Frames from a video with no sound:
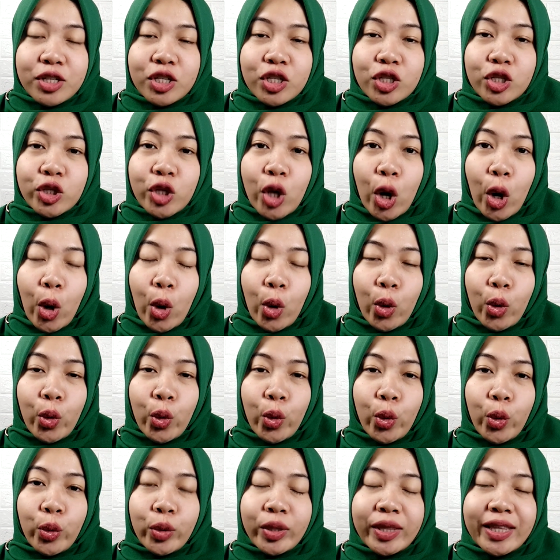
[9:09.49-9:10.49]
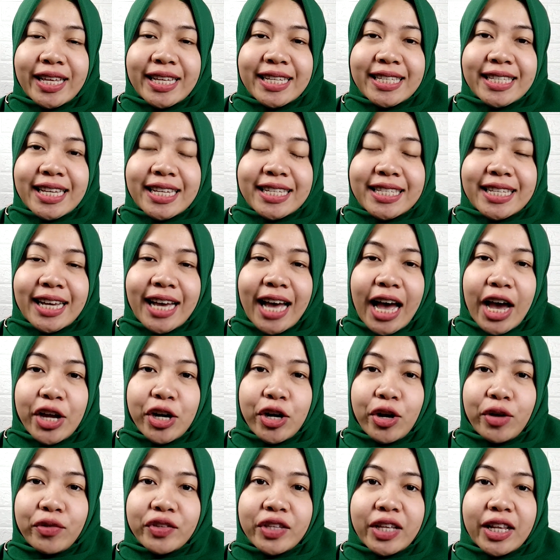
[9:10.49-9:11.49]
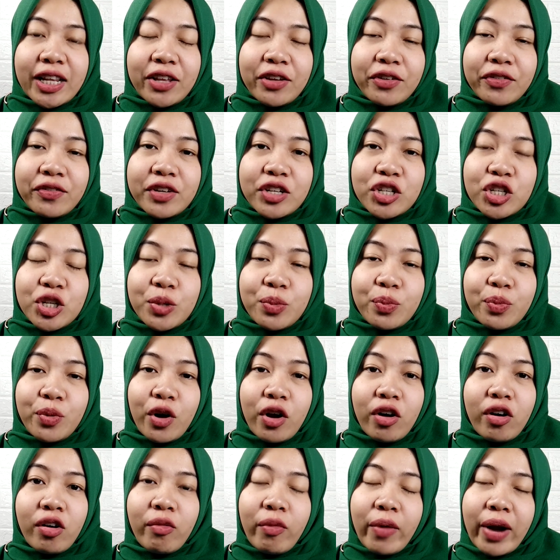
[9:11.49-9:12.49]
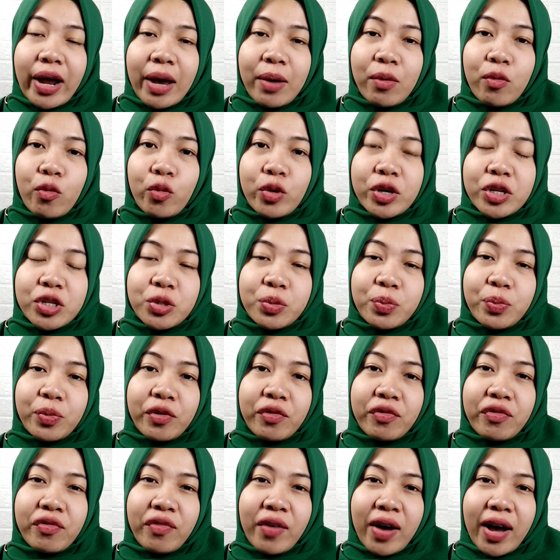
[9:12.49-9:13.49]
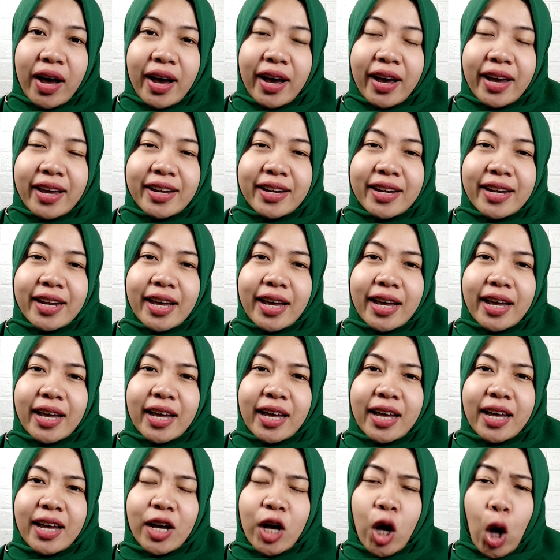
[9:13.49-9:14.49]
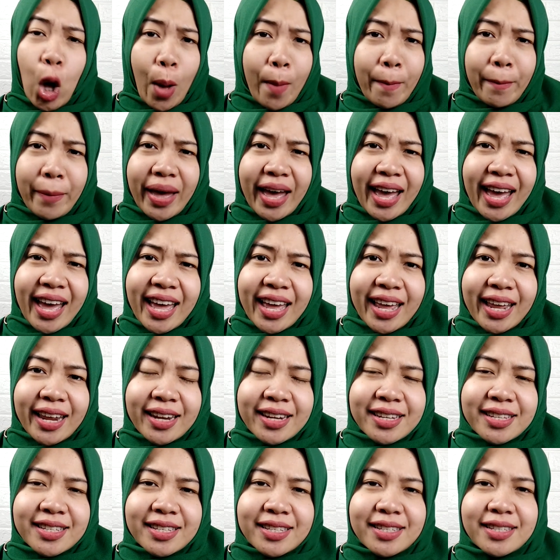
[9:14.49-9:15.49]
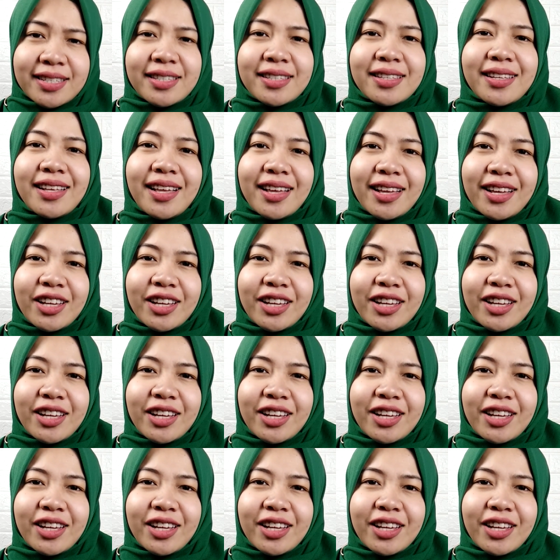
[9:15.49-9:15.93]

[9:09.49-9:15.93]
So this is a kind of television program which provide comments,